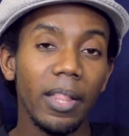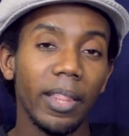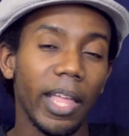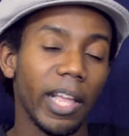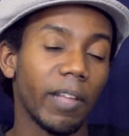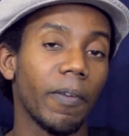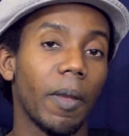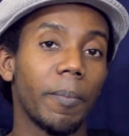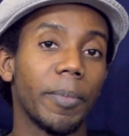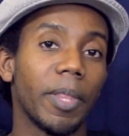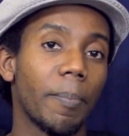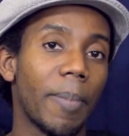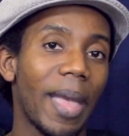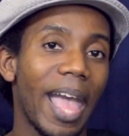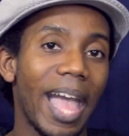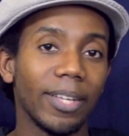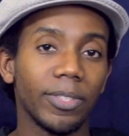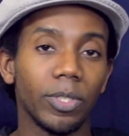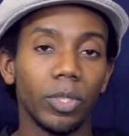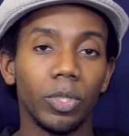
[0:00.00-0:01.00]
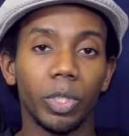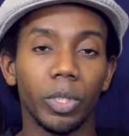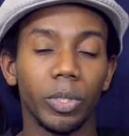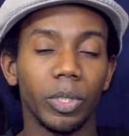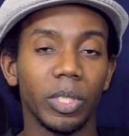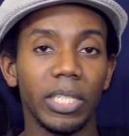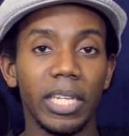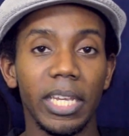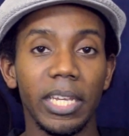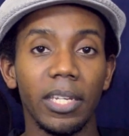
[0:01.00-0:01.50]
Like if I'm in the passenger
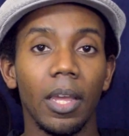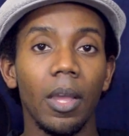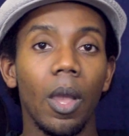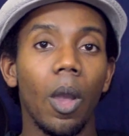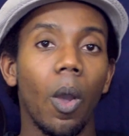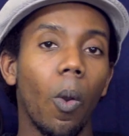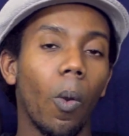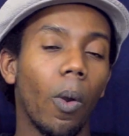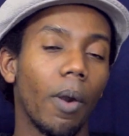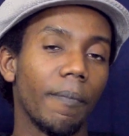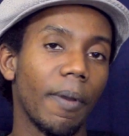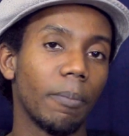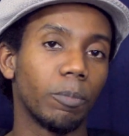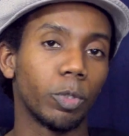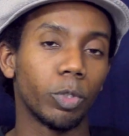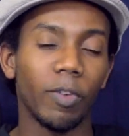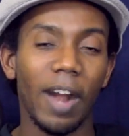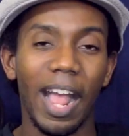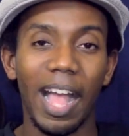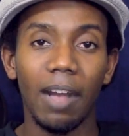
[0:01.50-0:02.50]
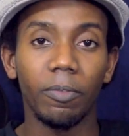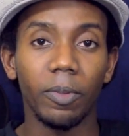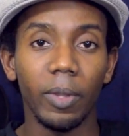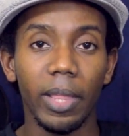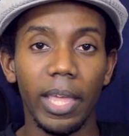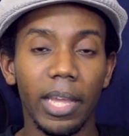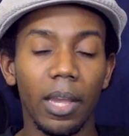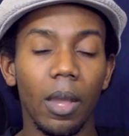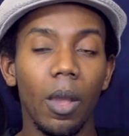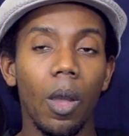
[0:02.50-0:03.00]
seat or if I'm
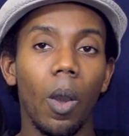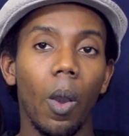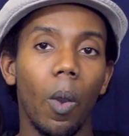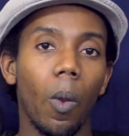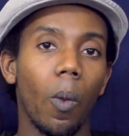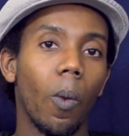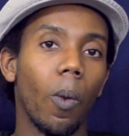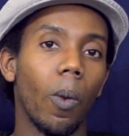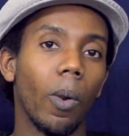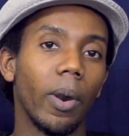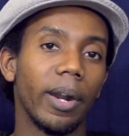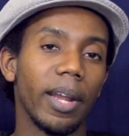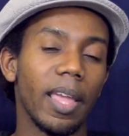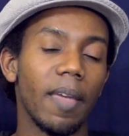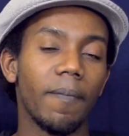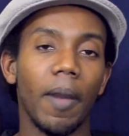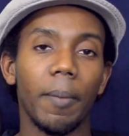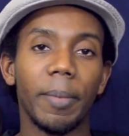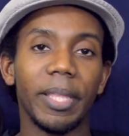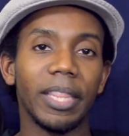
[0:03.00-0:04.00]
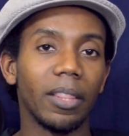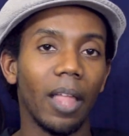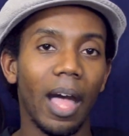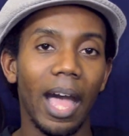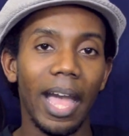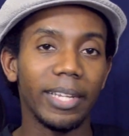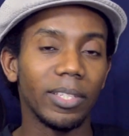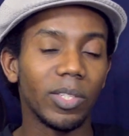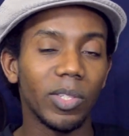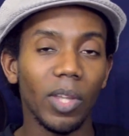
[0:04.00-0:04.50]
traveling or if I'm in
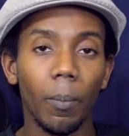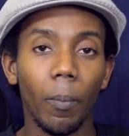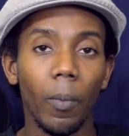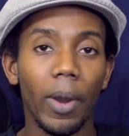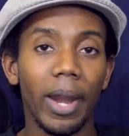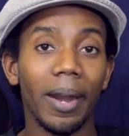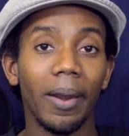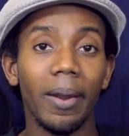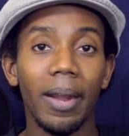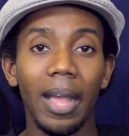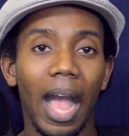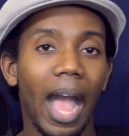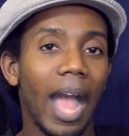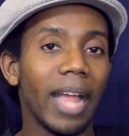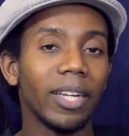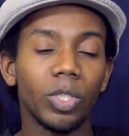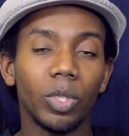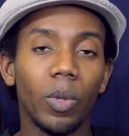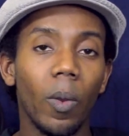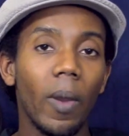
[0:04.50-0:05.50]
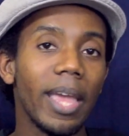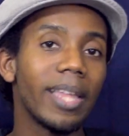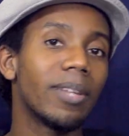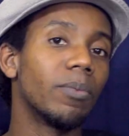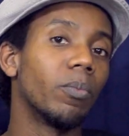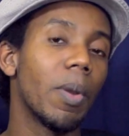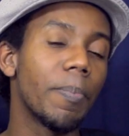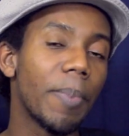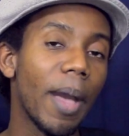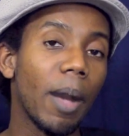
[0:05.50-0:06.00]
line somewhere, I just go ahead
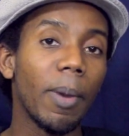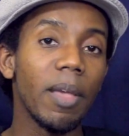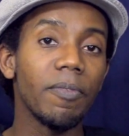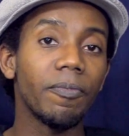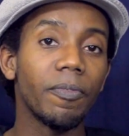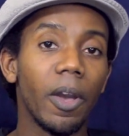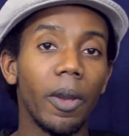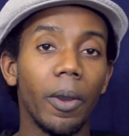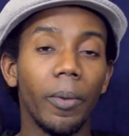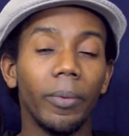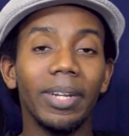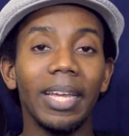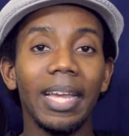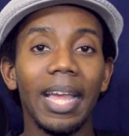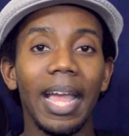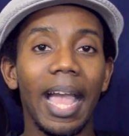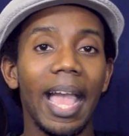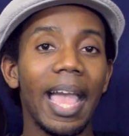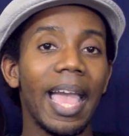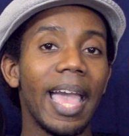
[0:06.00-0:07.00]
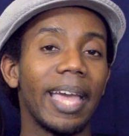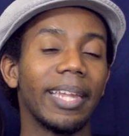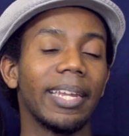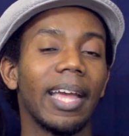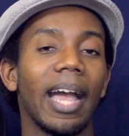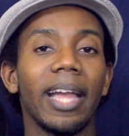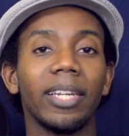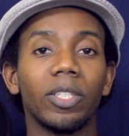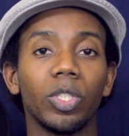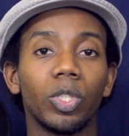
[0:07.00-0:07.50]
and whip out my phone
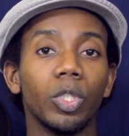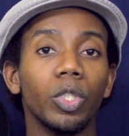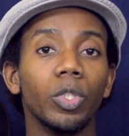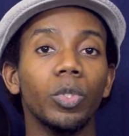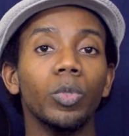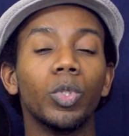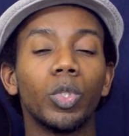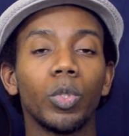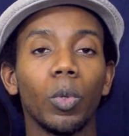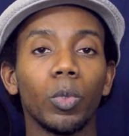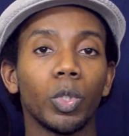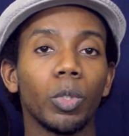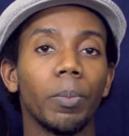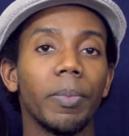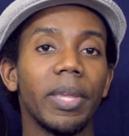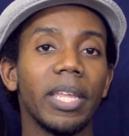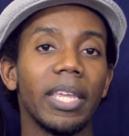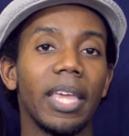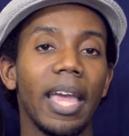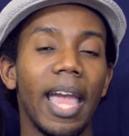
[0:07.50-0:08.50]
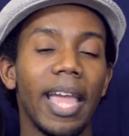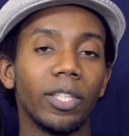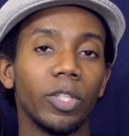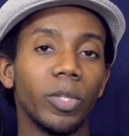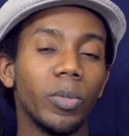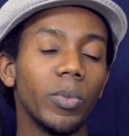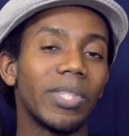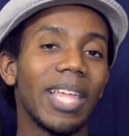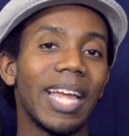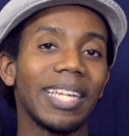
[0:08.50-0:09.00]
and I just use social media and
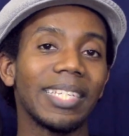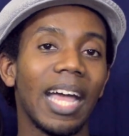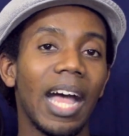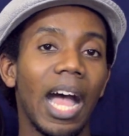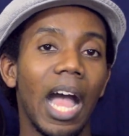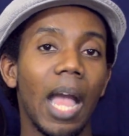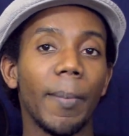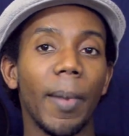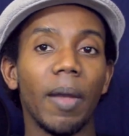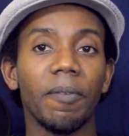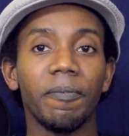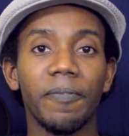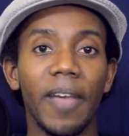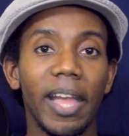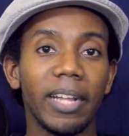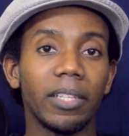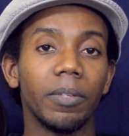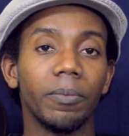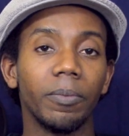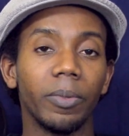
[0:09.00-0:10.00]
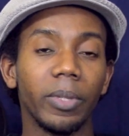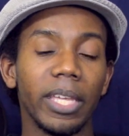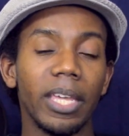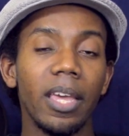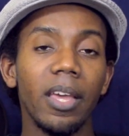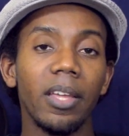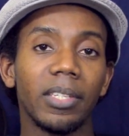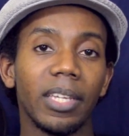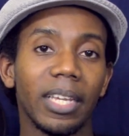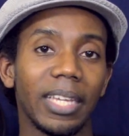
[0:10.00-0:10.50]
use that time
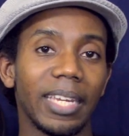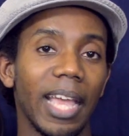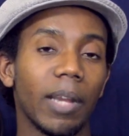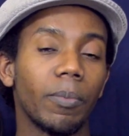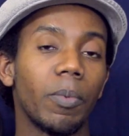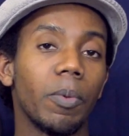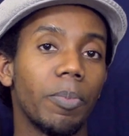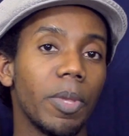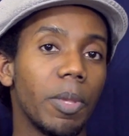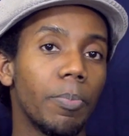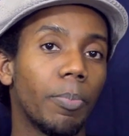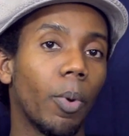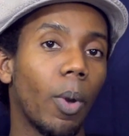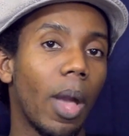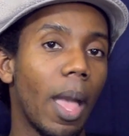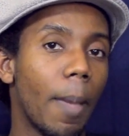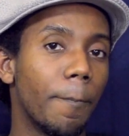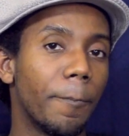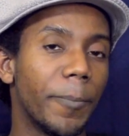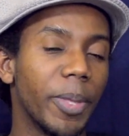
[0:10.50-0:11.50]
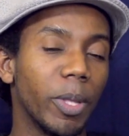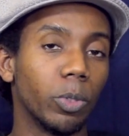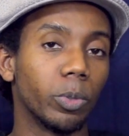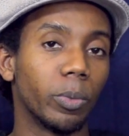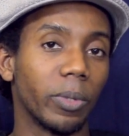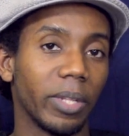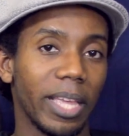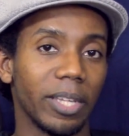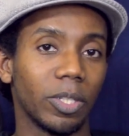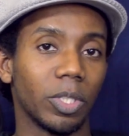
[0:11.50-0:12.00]
effectively to connect with people and
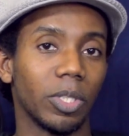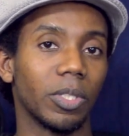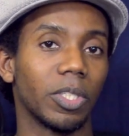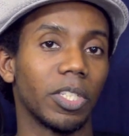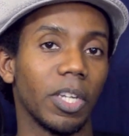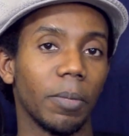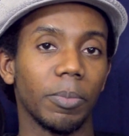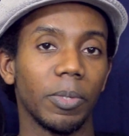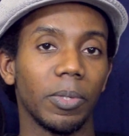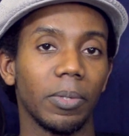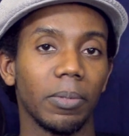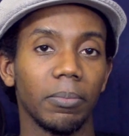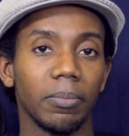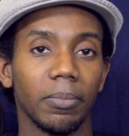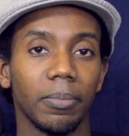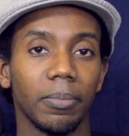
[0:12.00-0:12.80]
build relationships.